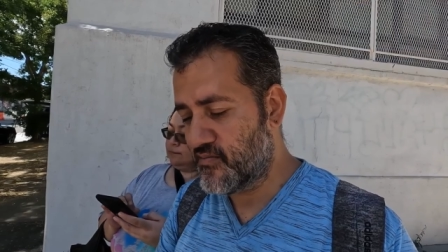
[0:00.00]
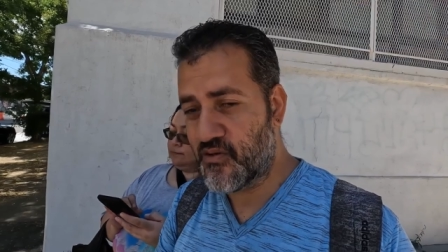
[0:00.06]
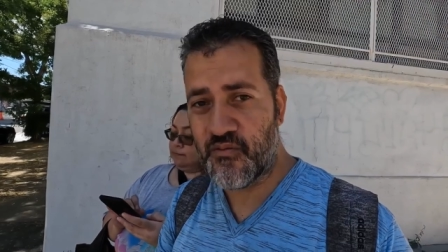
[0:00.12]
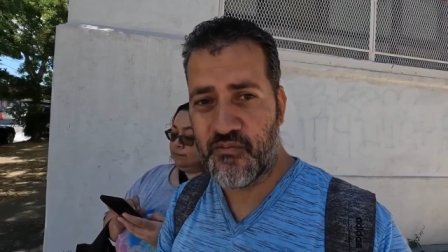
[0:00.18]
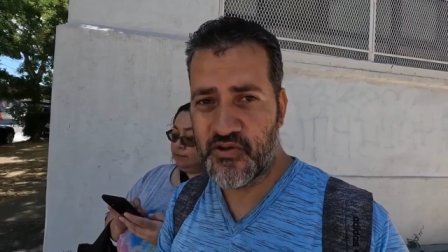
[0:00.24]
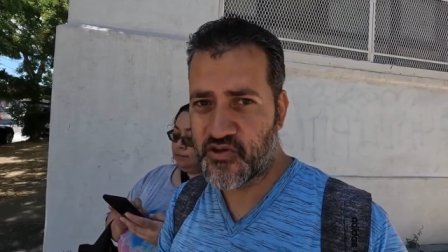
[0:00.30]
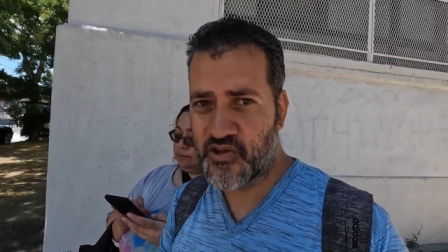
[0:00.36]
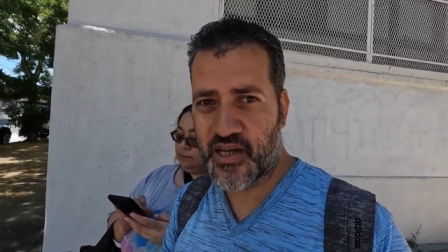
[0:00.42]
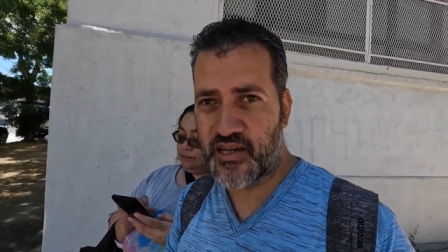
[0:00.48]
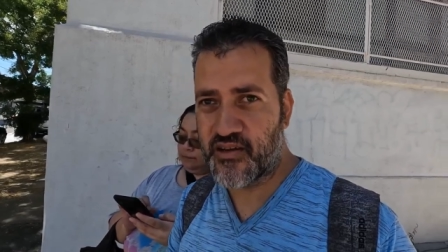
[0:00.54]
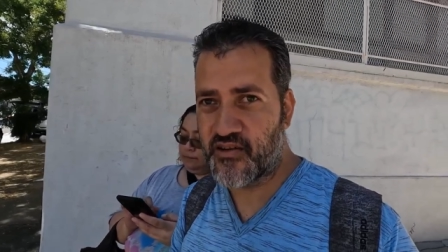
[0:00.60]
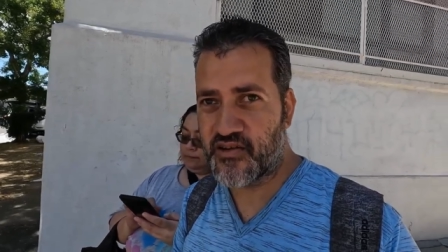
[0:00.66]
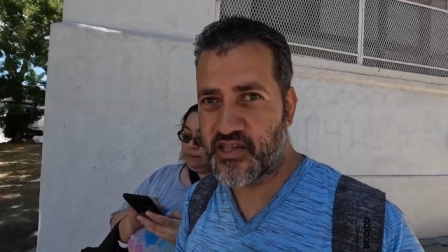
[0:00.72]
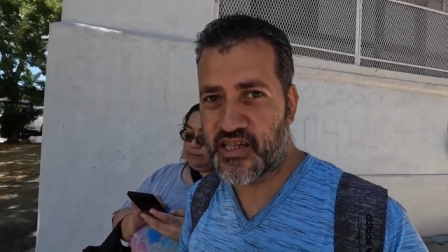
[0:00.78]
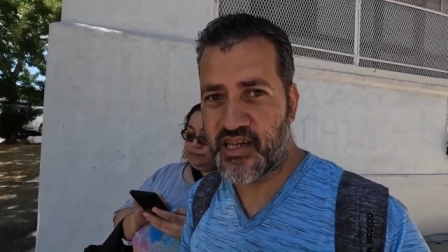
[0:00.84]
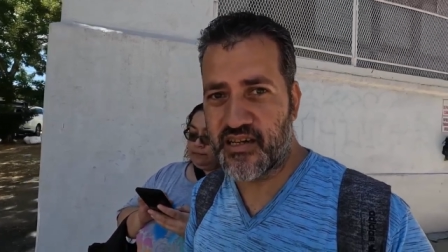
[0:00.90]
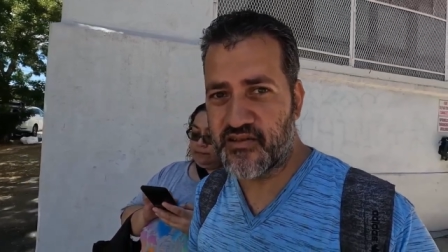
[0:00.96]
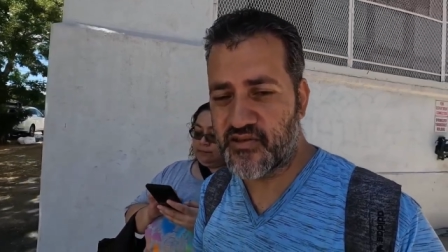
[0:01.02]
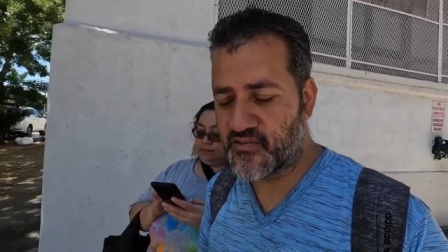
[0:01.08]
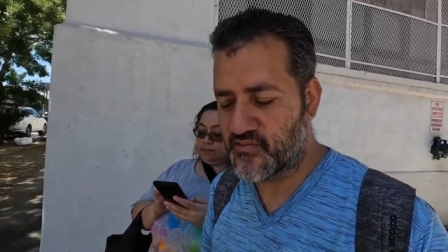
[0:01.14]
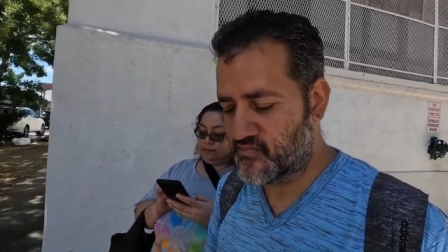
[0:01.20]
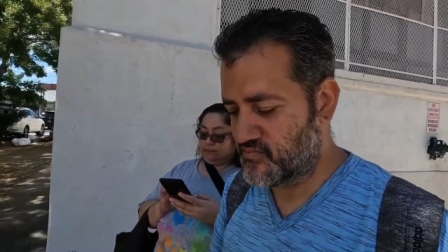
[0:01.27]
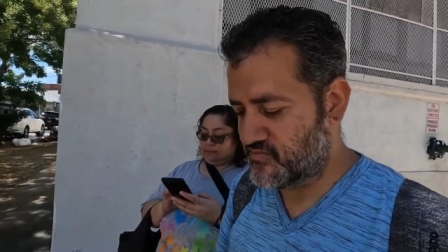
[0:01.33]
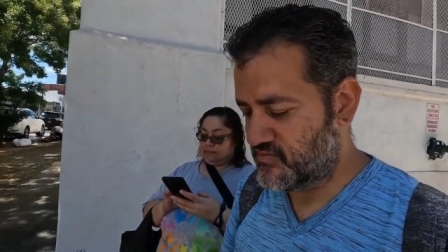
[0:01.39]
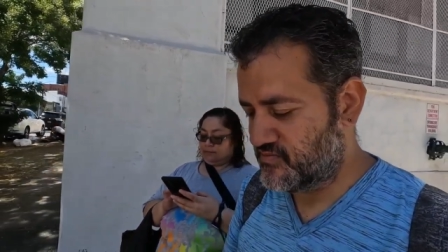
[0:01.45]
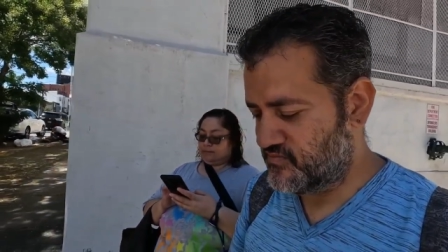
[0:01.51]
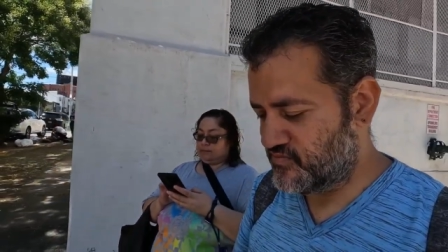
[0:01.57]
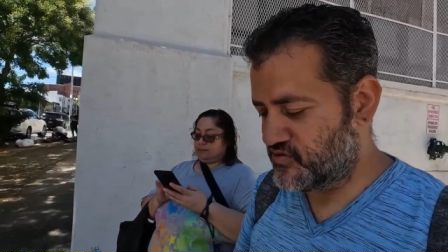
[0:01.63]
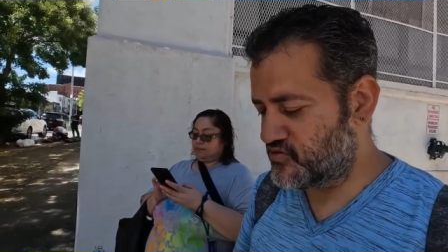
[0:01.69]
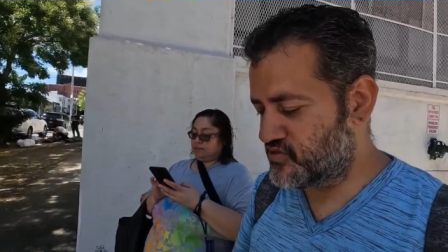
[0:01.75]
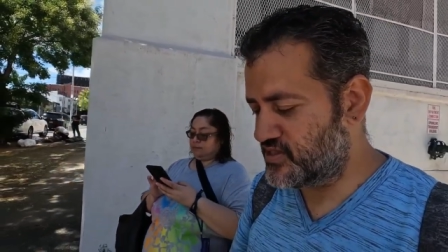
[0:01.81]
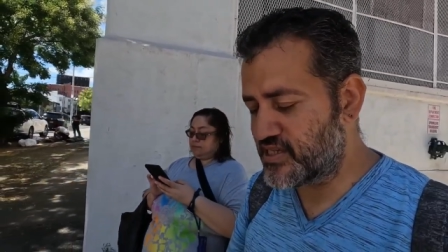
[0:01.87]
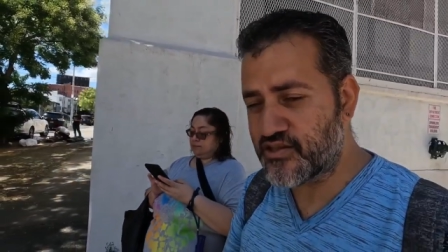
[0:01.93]
Probably should get another shiny soon. You
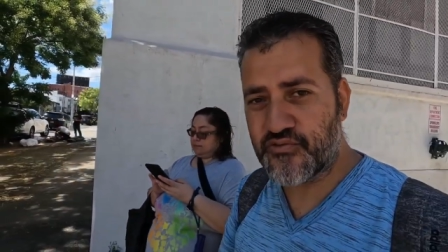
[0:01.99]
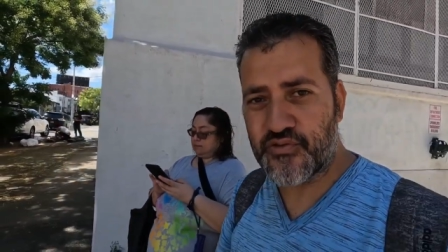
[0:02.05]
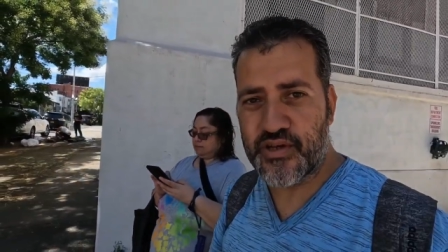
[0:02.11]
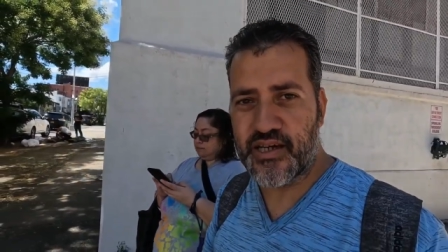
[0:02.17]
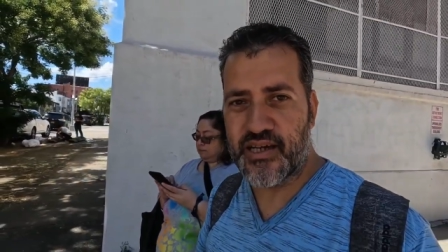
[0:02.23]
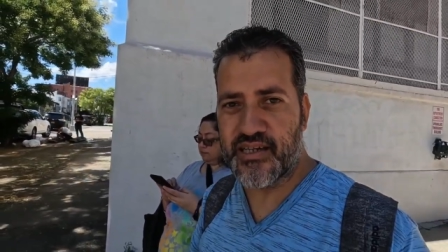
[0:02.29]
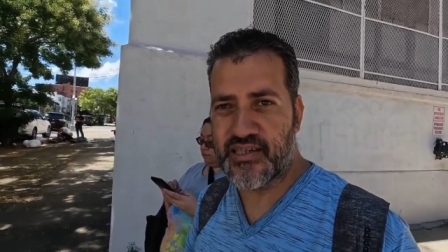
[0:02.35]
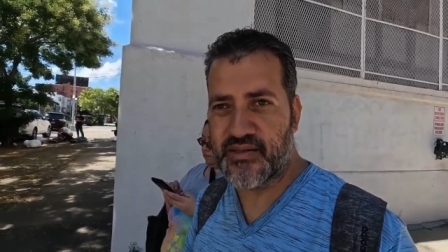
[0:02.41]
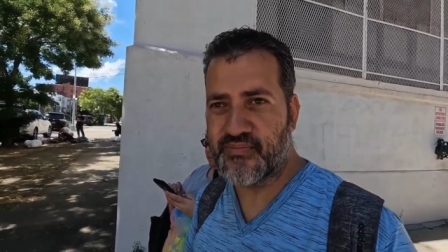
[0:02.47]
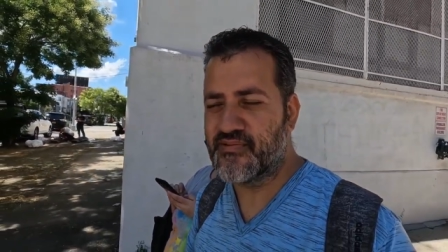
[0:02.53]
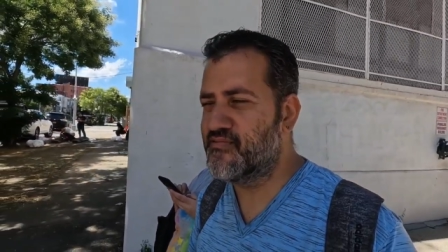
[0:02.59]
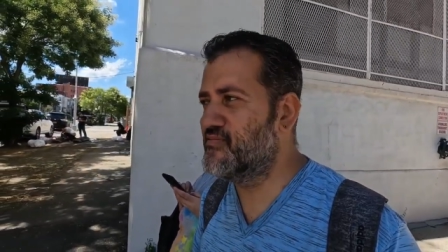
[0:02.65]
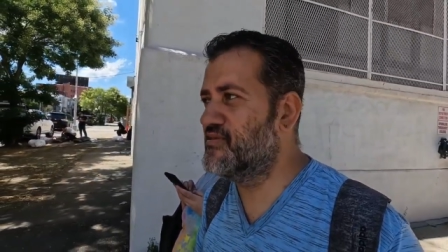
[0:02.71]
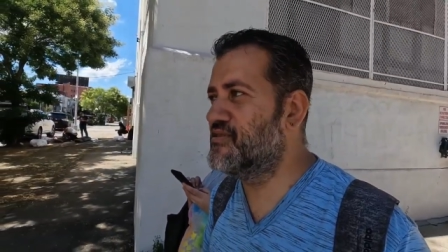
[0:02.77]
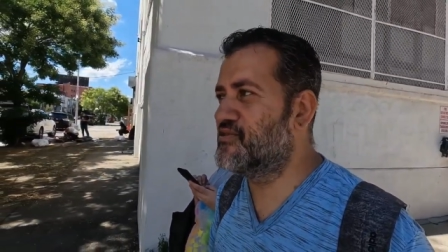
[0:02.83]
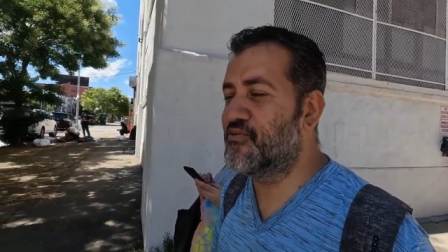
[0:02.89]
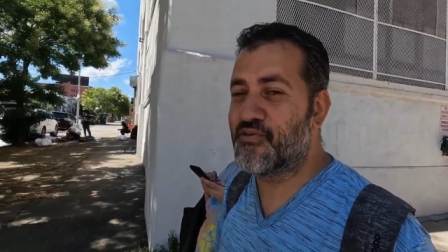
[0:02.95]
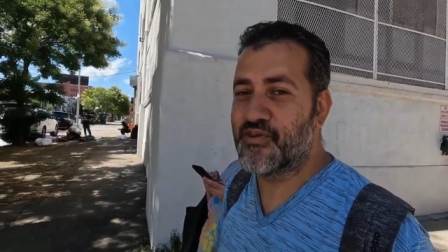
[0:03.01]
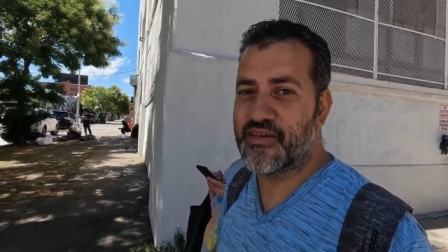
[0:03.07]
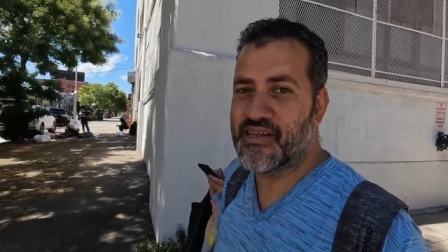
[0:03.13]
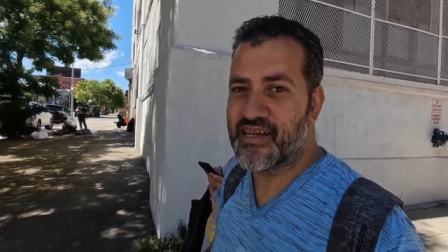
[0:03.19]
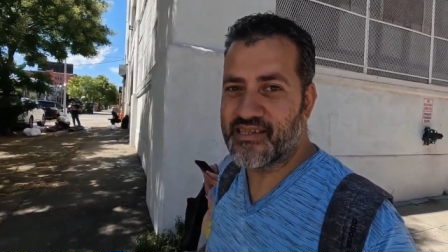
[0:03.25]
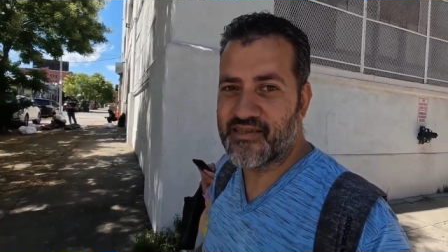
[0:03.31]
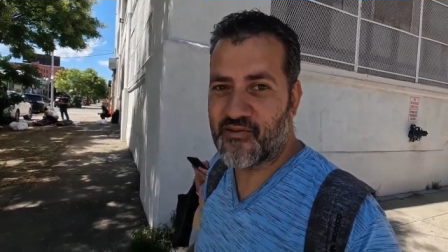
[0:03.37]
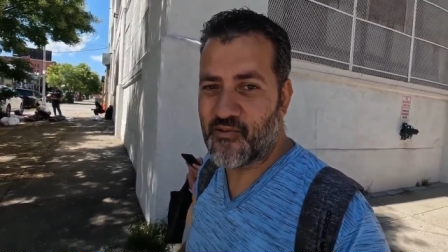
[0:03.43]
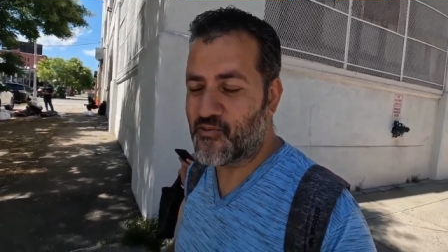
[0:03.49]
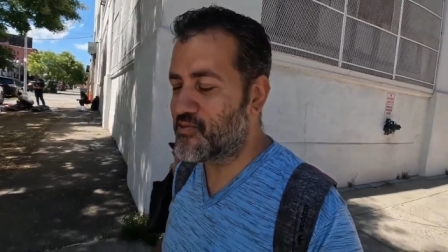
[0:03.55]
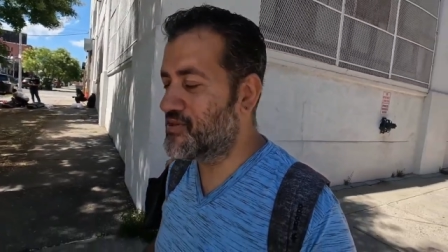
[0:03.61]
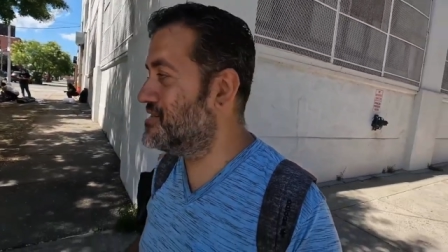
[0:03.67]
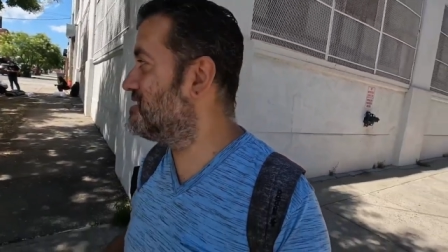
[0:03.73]
just need three, guys. Three. That's cool.